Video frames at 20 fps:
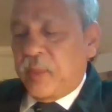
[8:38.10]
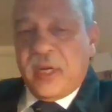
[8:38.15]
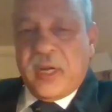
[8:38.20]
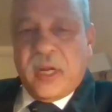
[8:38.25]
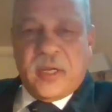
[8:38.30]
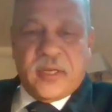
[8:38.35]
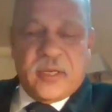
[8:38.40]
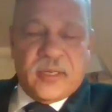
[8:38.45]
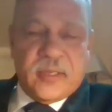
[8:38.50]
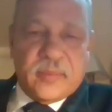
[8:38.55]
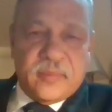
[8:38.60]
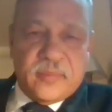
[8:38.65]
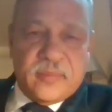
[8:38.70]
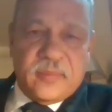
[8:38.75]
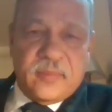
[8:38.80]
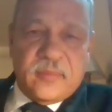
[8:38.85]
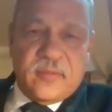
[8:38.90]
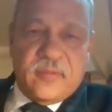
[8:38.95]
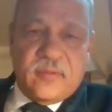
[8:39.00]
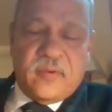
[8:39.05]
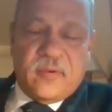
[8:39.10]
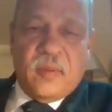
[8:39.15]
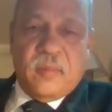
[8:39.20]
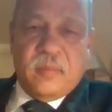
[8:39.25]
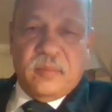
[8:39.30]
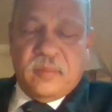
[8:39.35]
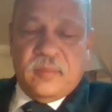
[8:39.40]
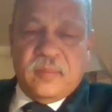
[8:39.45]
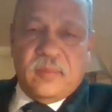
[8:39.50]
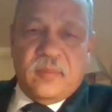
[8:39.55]
predator
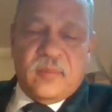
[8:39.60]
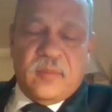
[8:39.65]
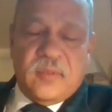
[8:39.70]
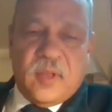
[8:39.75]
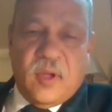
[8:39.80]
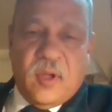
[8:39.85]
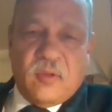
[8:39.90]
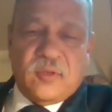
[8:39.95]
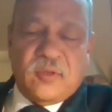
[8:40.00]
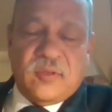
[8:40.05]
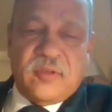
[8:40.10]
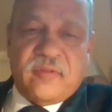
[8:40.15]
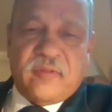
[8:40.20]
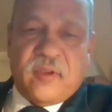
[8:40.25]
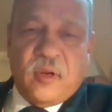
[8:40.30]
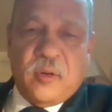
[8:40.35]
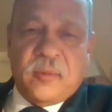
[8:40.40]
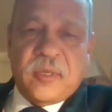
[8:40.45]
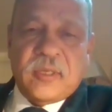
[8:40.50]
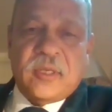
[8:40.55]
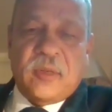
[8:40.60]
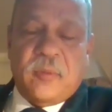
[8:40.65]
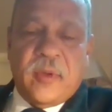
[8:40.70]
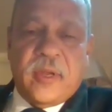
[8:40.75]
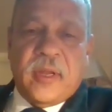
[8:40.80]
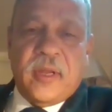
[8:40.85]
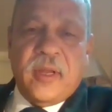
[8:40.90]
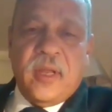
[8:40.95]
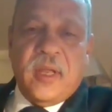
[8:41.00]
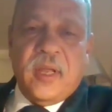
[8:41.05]
from thousands of kilometers
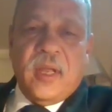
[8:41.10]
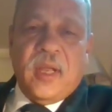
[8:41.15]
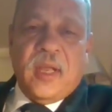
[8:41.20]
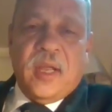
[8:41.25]
away,